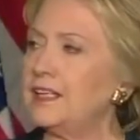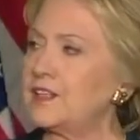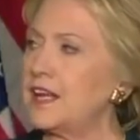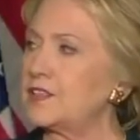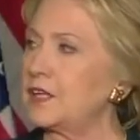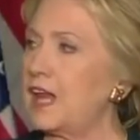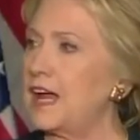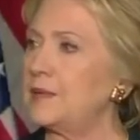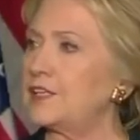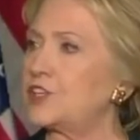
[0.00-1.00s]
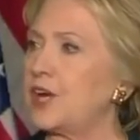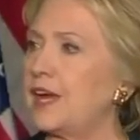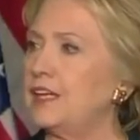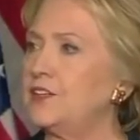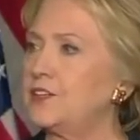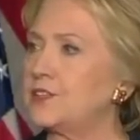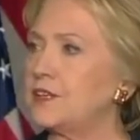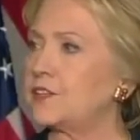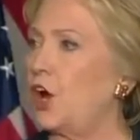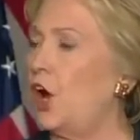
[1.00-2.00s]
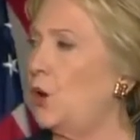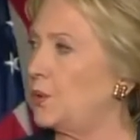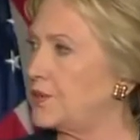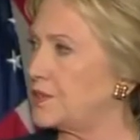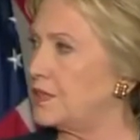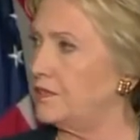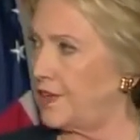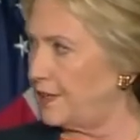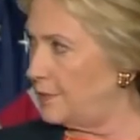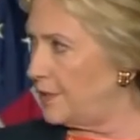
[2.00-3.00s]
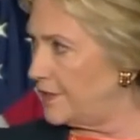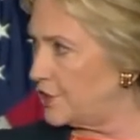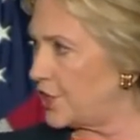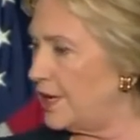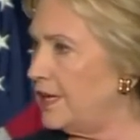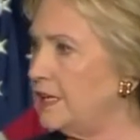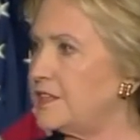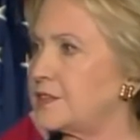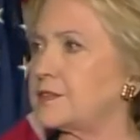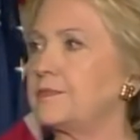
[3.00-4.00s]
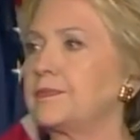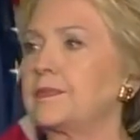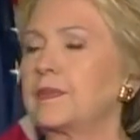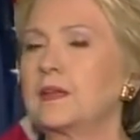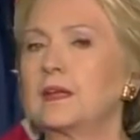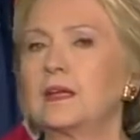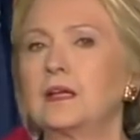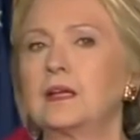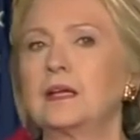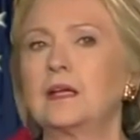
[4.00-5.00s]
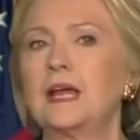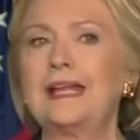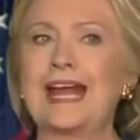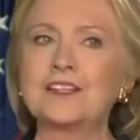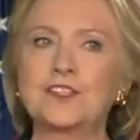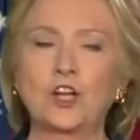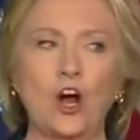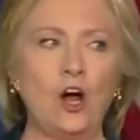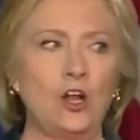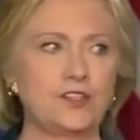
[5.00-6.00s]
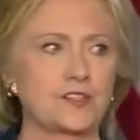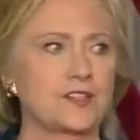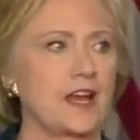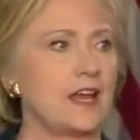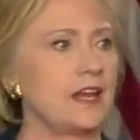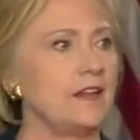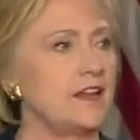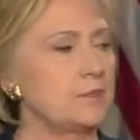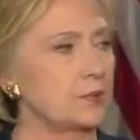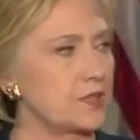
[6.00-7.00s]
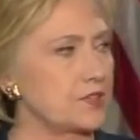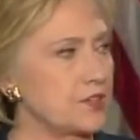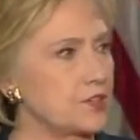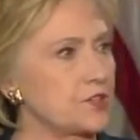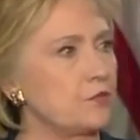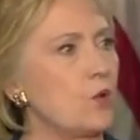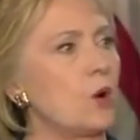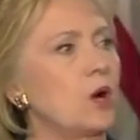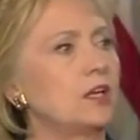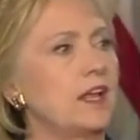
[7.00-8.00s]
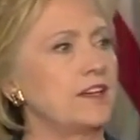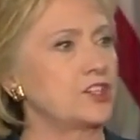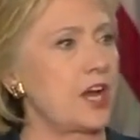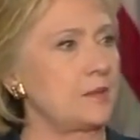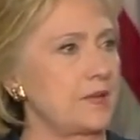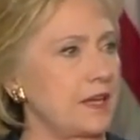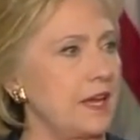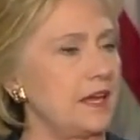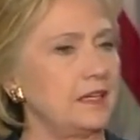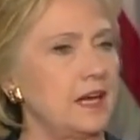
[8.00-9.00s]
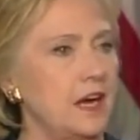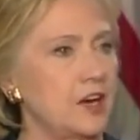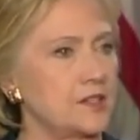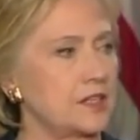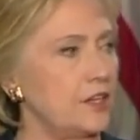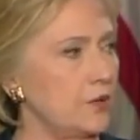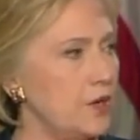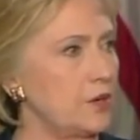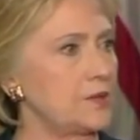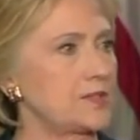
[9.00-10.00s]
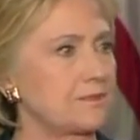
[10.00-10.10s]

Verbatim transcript: He says climate change is a hoax invented by the Chinese. And he has the gall to say that prisoners of war like John McCain aren't heroes.